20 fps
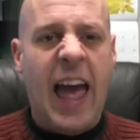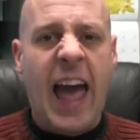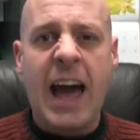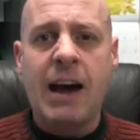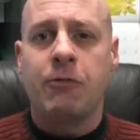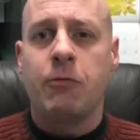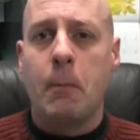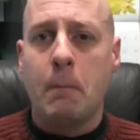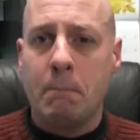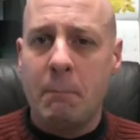
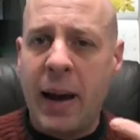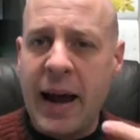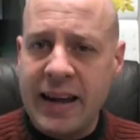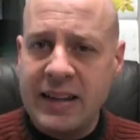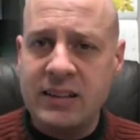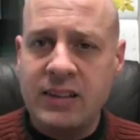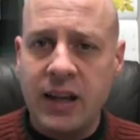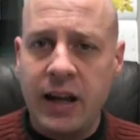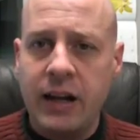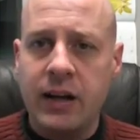have
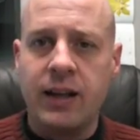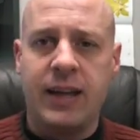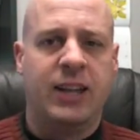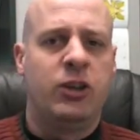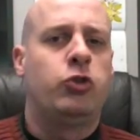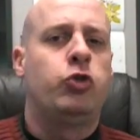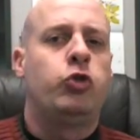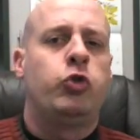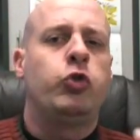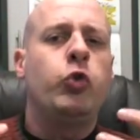my data
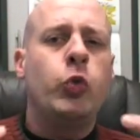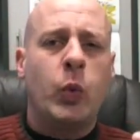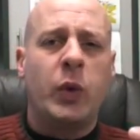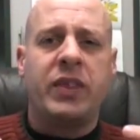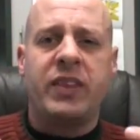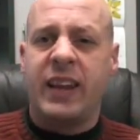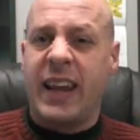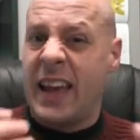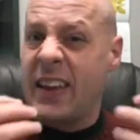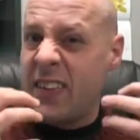and do
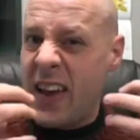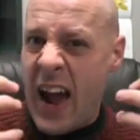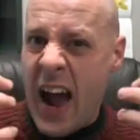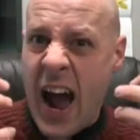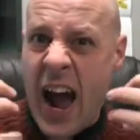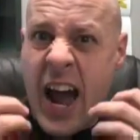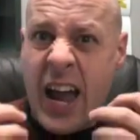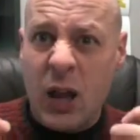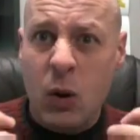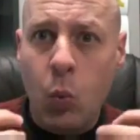with it as
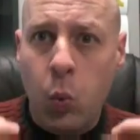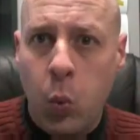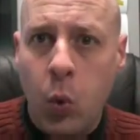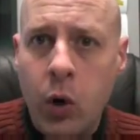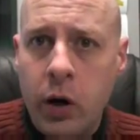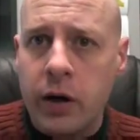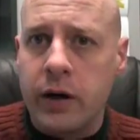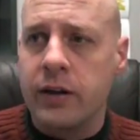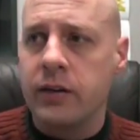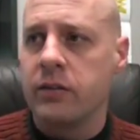I
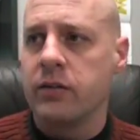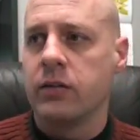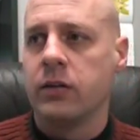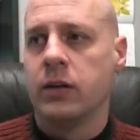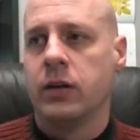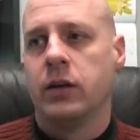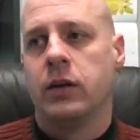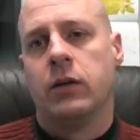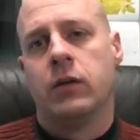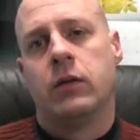want.
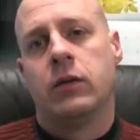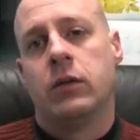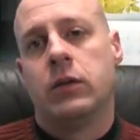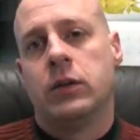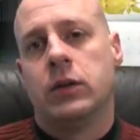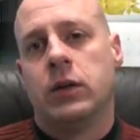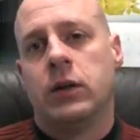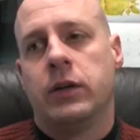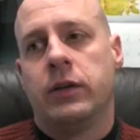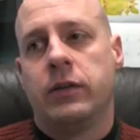
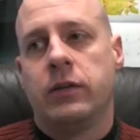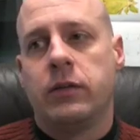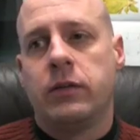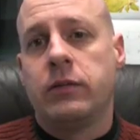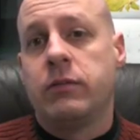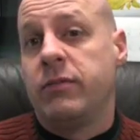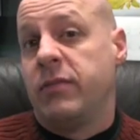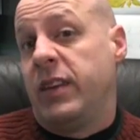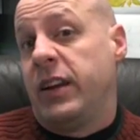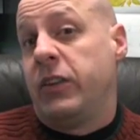
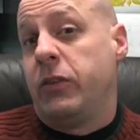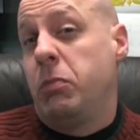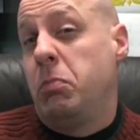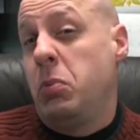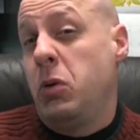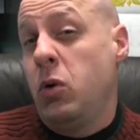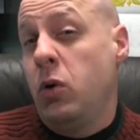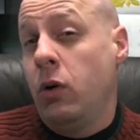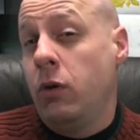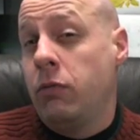That's
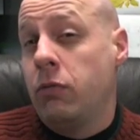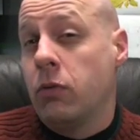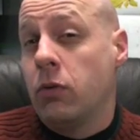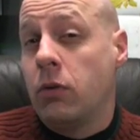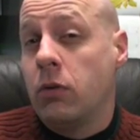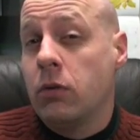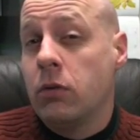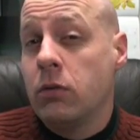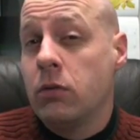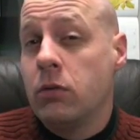
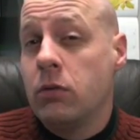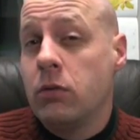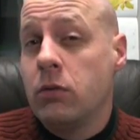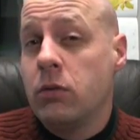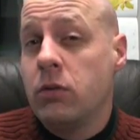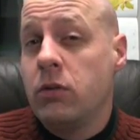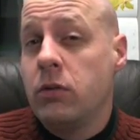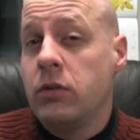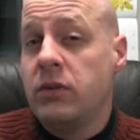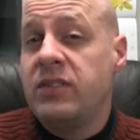beautiful.
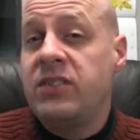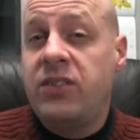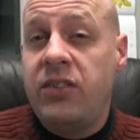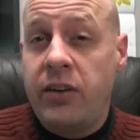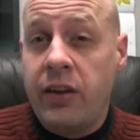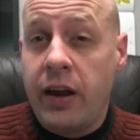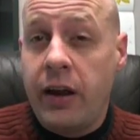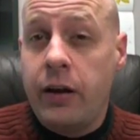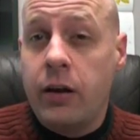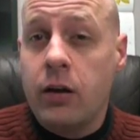
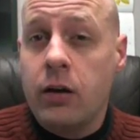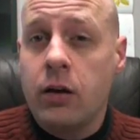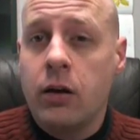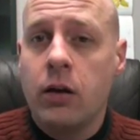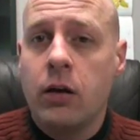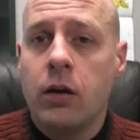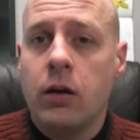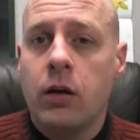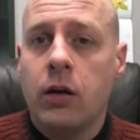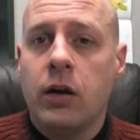Data
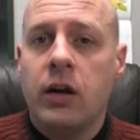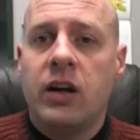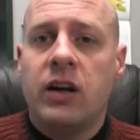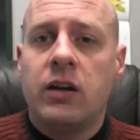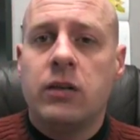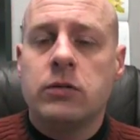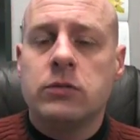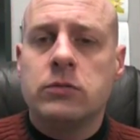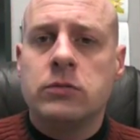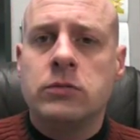
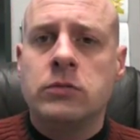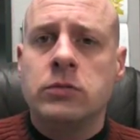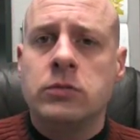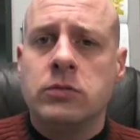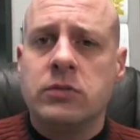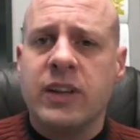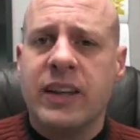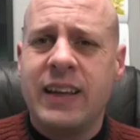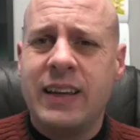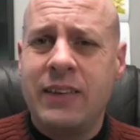
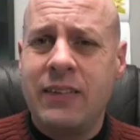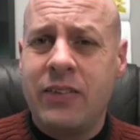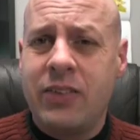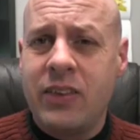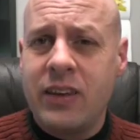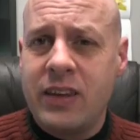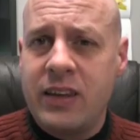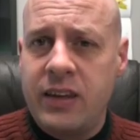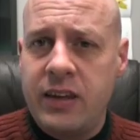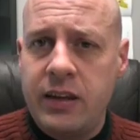is
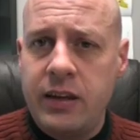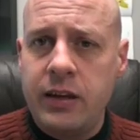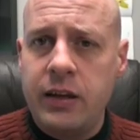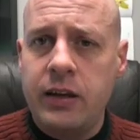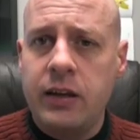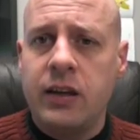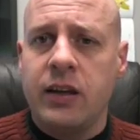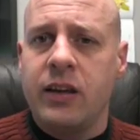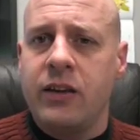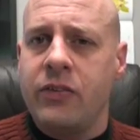the
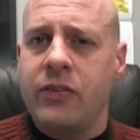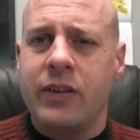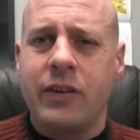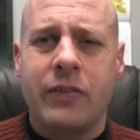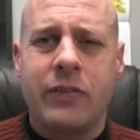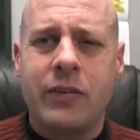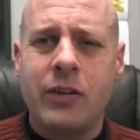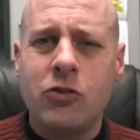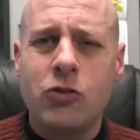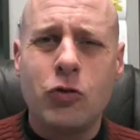key, is the
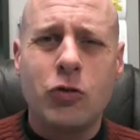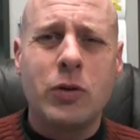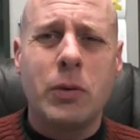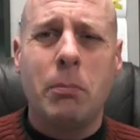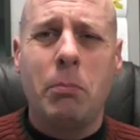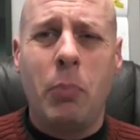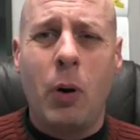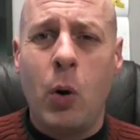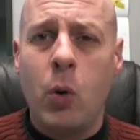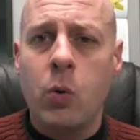essential
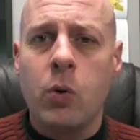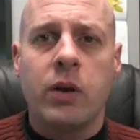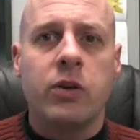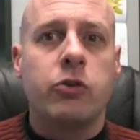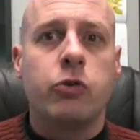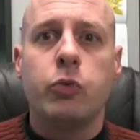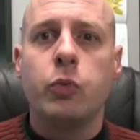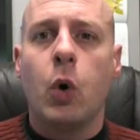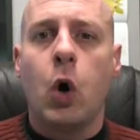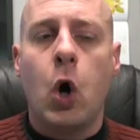component
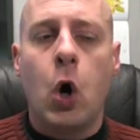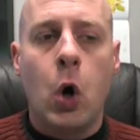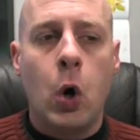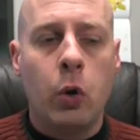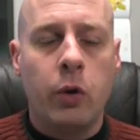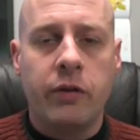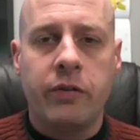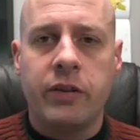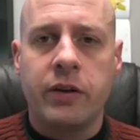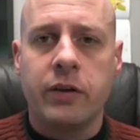to
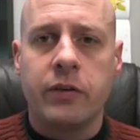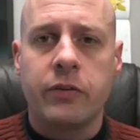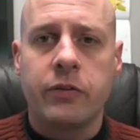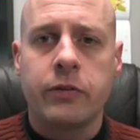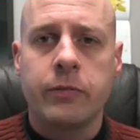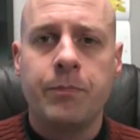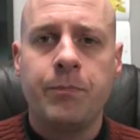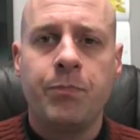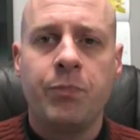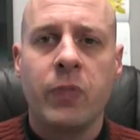all of
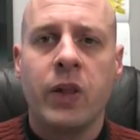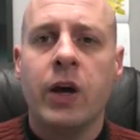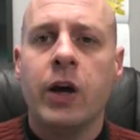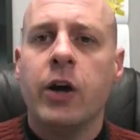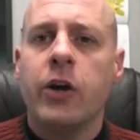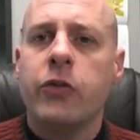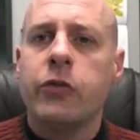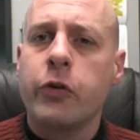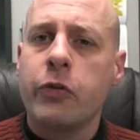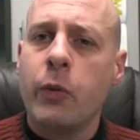this.
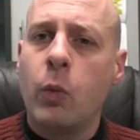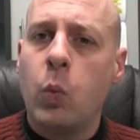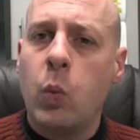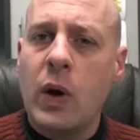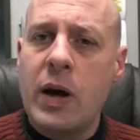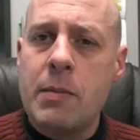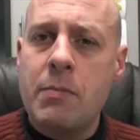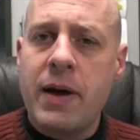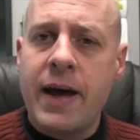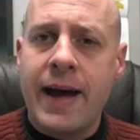So the
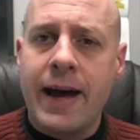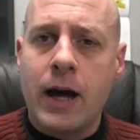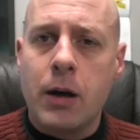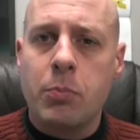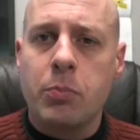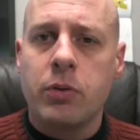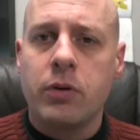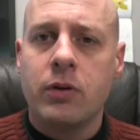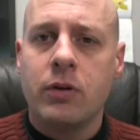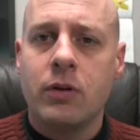web
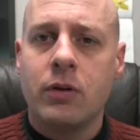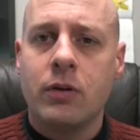app